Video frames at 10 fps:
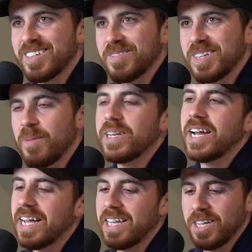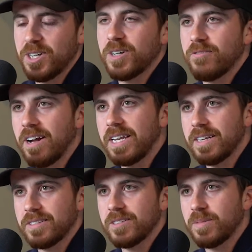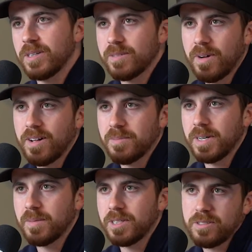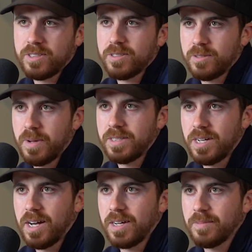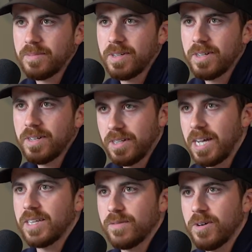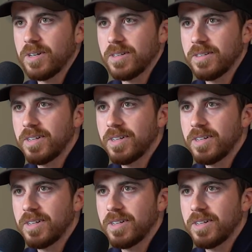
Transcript: Because I mean, again, like your radius is pretty small, but I mean, you still spent time getting the photo.